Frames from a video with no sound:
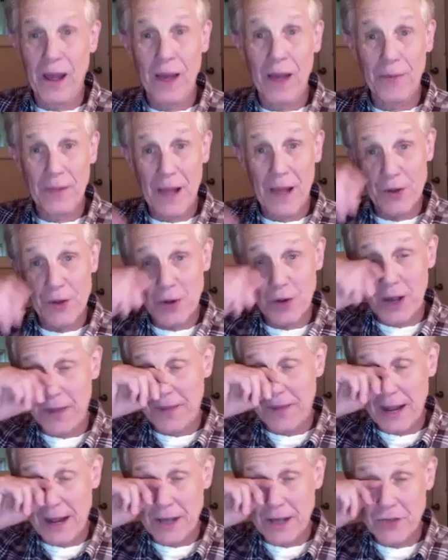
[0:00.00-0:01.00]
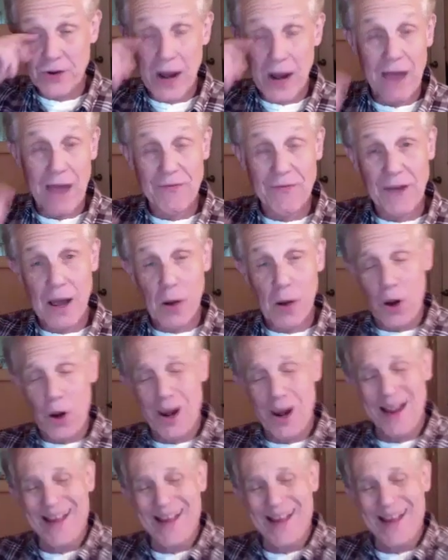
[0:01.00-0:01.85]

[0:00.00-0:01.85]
I'm glad you got that extra half hour.